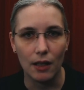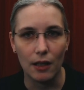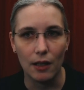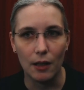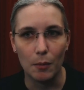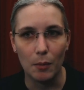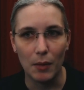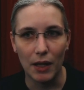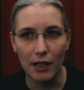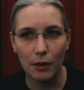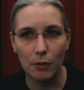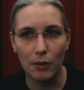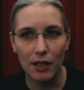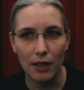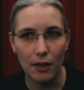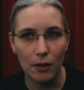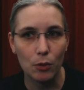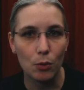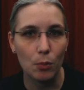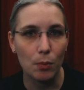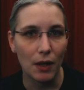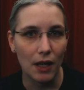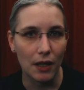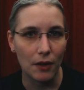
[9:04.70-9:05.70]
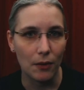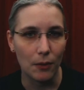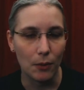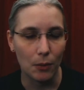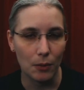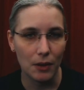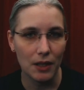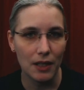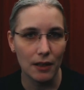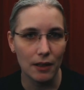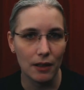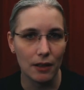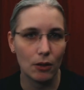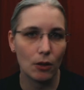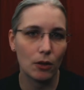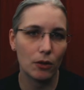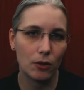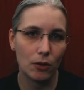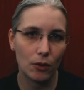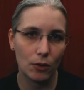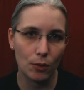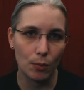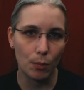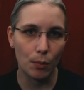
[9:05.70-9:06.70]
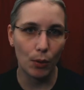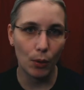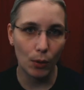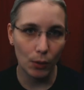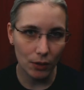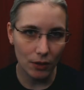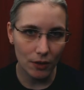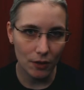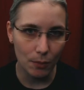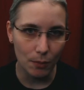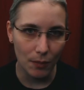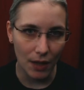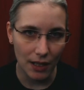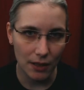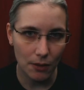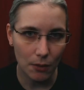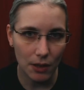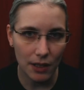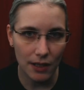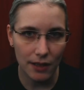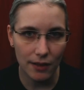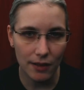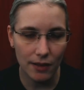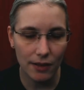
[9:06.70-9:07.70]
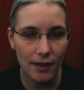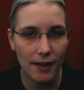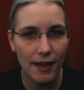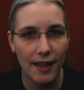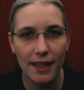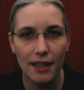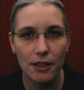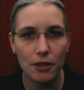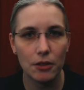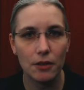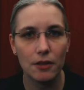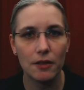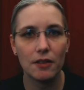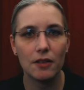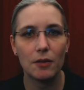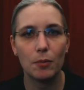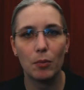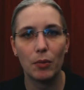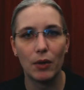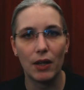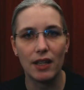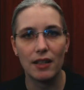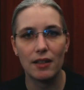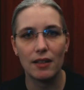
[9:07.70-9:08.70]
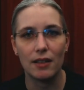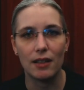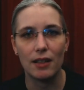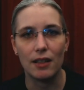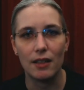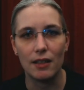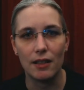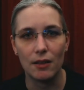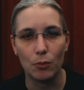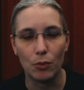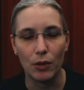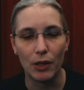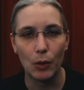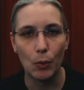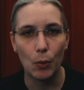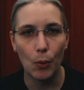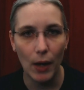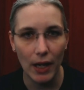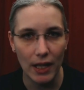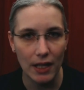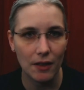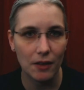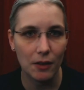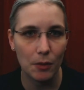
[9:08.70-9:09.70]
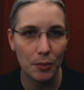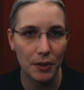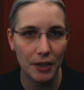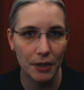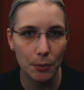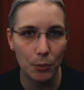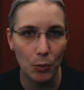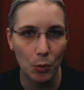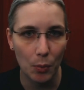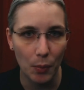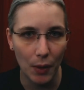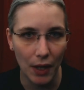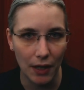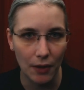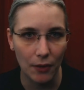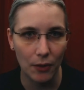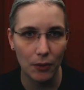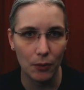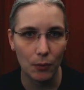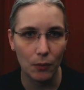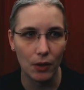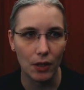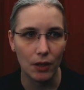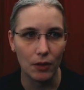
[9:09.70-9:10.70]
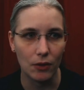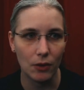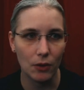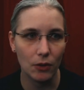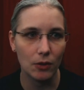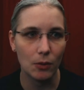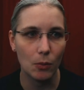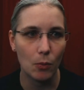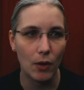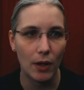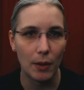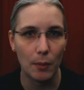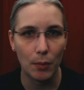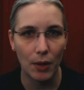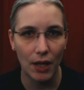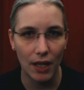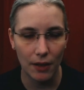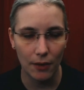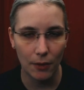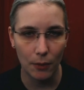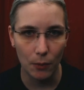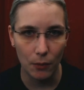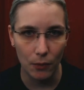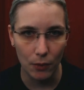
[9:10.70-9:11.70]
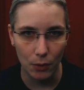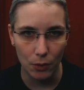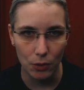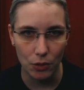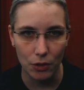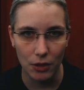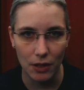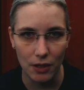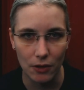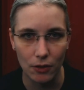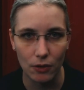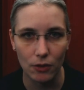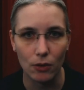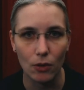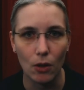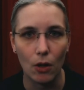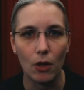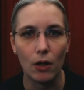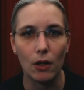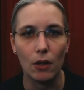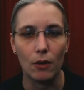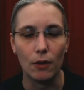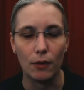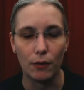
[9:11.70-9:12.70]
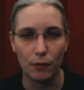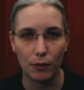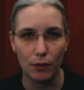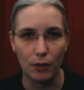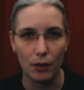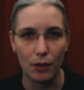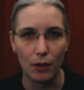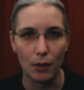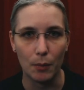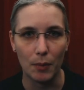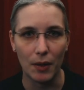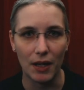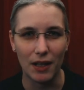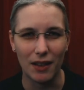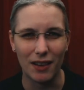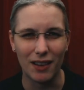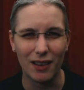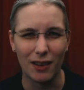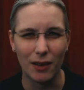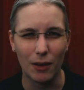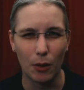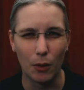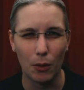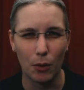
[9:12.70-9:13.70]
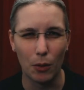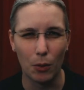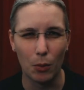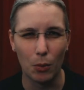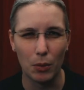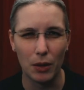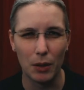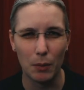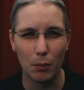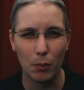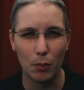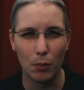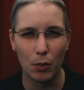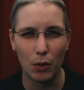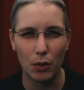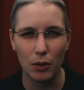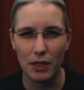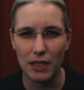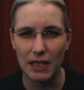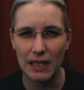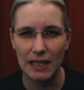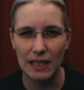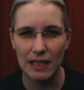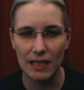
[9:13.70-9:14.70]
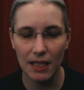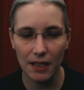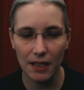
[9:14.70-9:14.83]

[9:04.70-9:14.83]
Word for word: uh, migrated to Python 3. It also supports manual installations, but it requires a minimum Python system-wide Python version install of uh, Python 3.6